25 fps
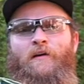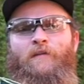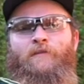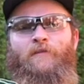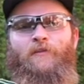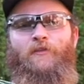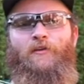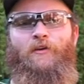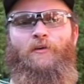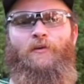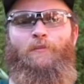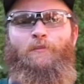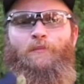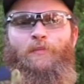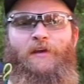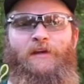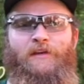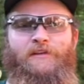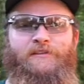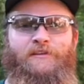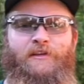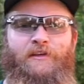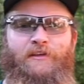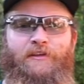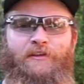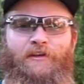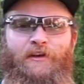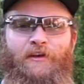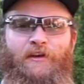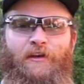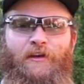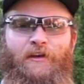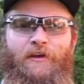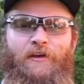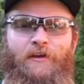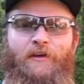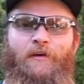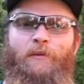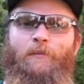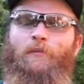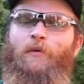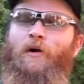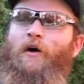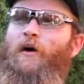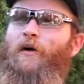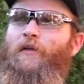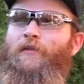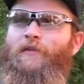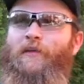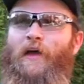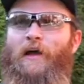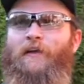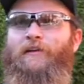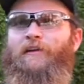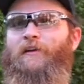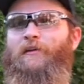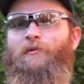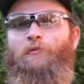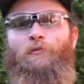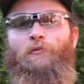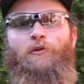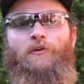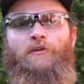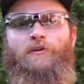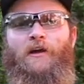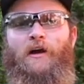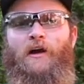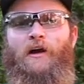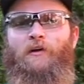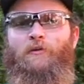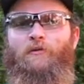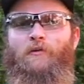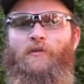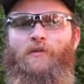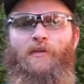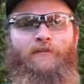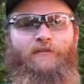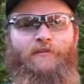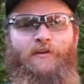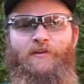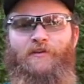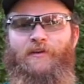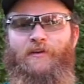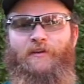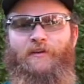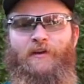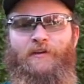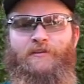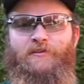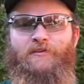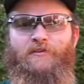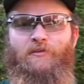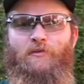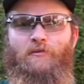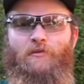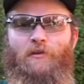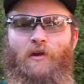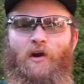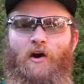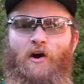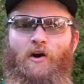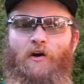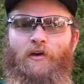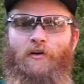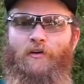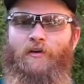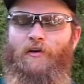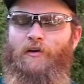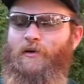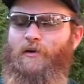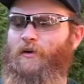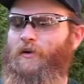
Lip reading: for the PCT, but that didn't work out with everything that's going on.